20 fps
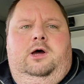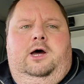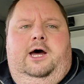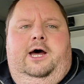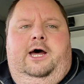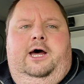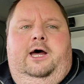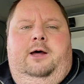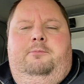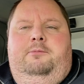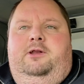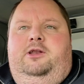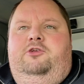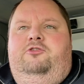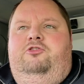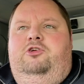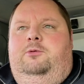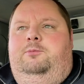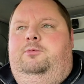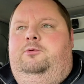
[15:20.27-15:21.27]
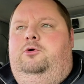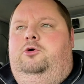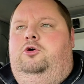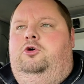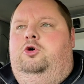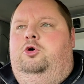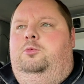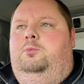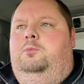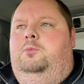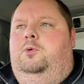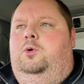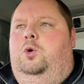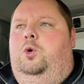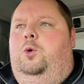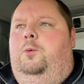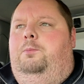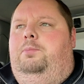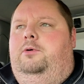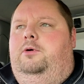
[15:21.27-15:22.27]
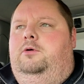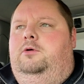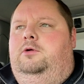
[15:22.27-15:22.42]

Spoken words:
And a job come up